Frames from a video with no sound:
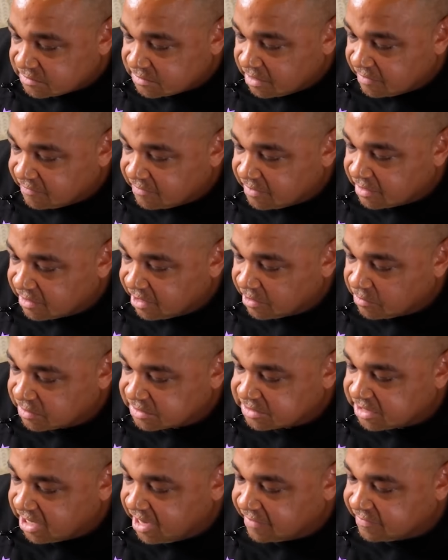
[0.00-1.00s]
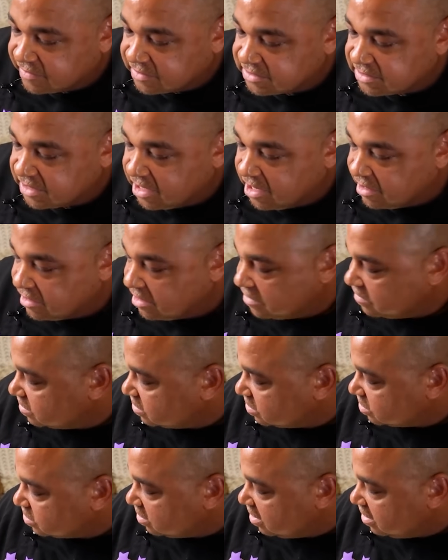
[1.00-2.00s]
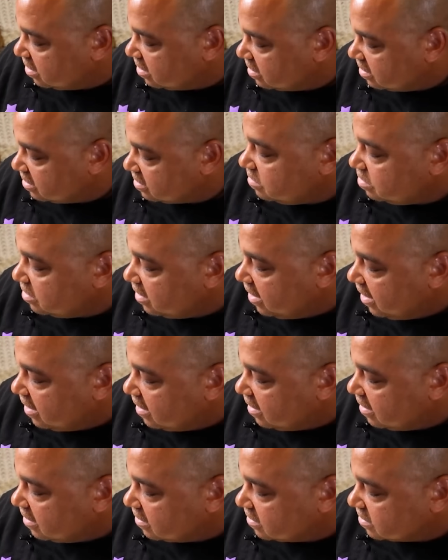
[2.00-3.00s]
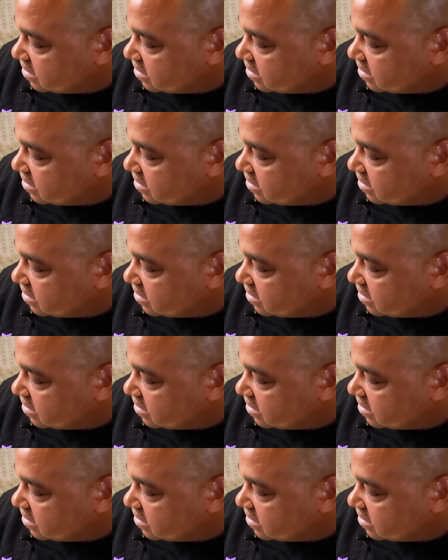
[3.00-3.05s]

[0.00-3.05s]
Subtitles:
And then like once I had the sound, I would just try to play it in.